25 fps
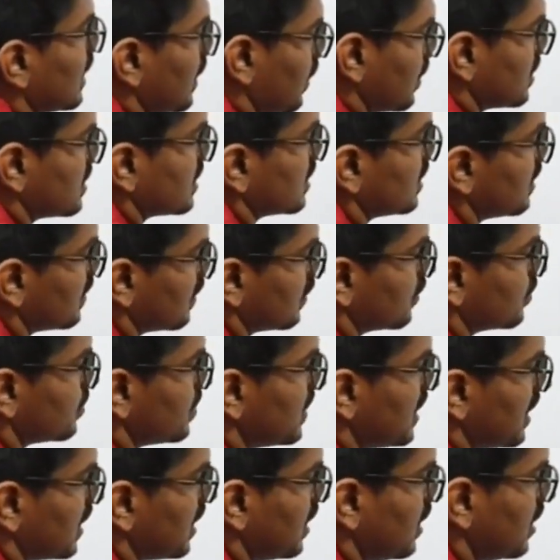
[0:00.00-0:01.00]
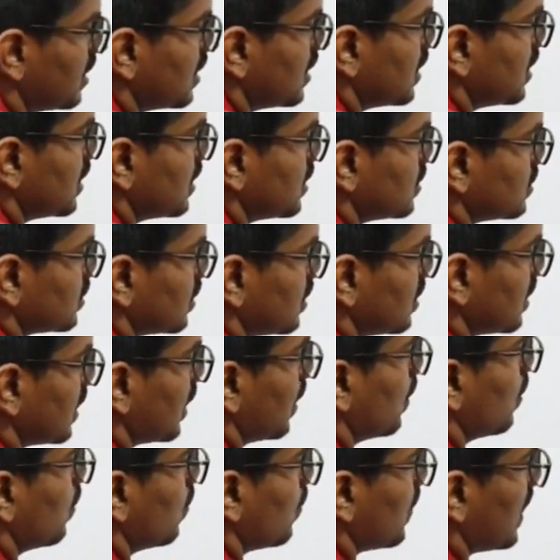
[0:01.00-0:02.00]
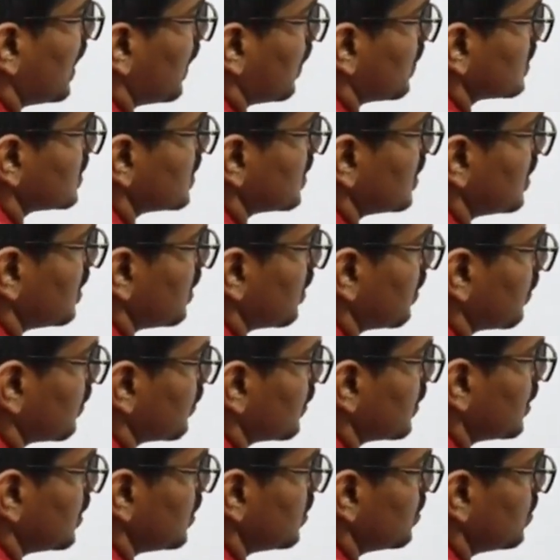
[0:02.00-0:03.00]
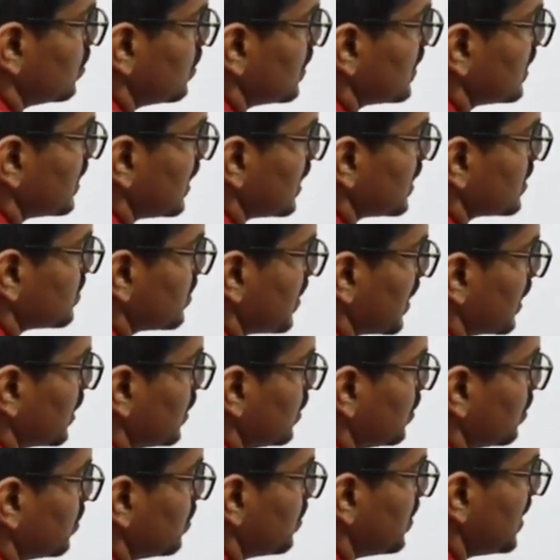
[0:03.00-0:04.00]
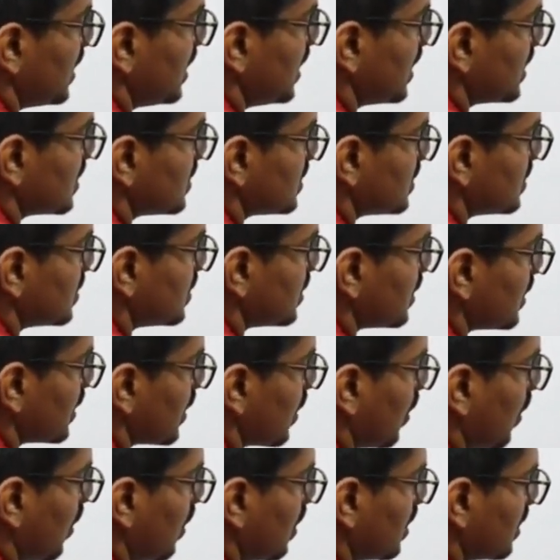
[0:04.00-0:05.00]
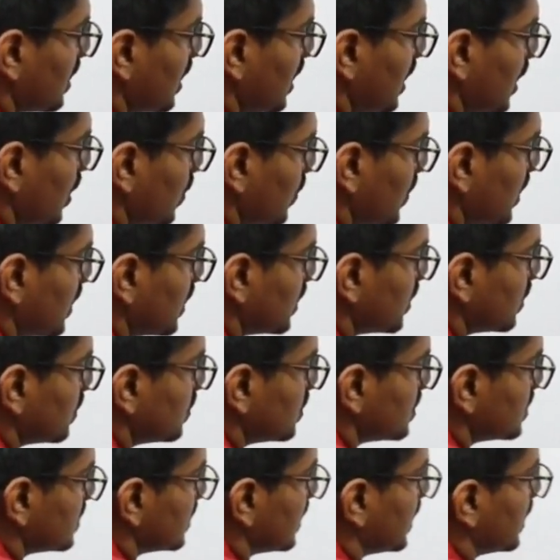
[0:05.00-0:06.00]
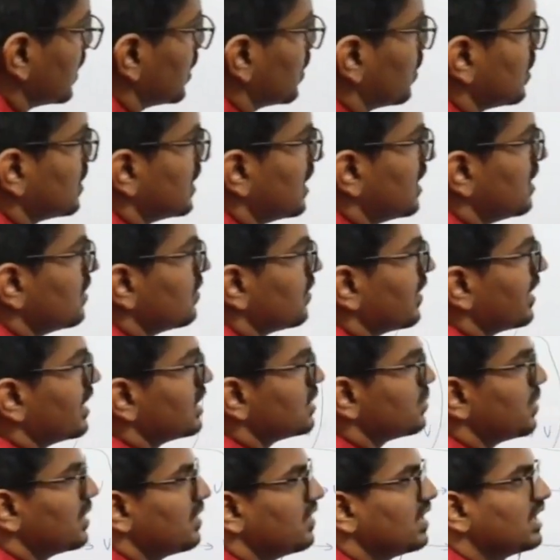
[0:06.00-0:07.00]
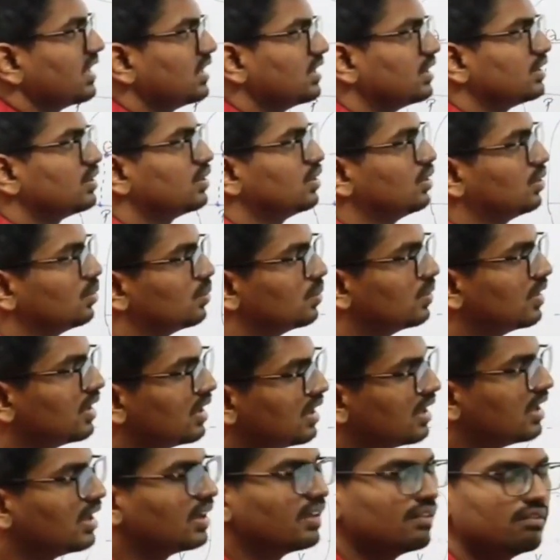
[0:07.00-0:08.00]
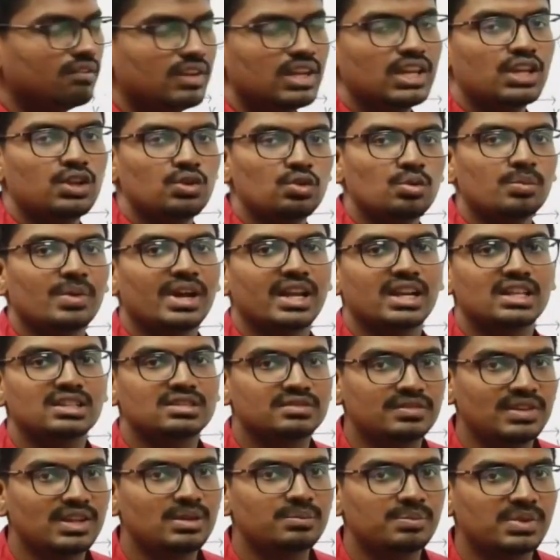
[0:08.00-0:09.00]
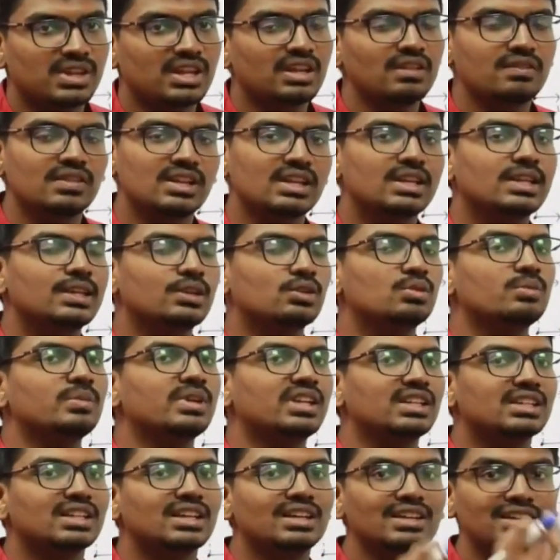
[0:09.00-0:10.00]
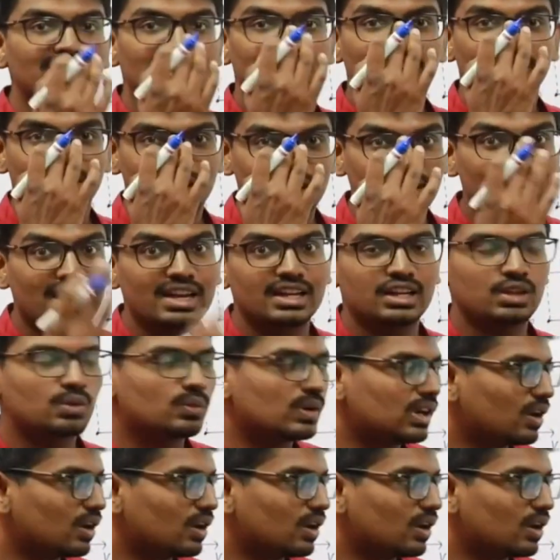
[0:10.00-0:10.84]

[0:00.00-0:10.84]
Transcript: velocity of P. So now velocity of Q with respect to P is not equal to 0. The difference between these two, VQ minus VP, will give me the relative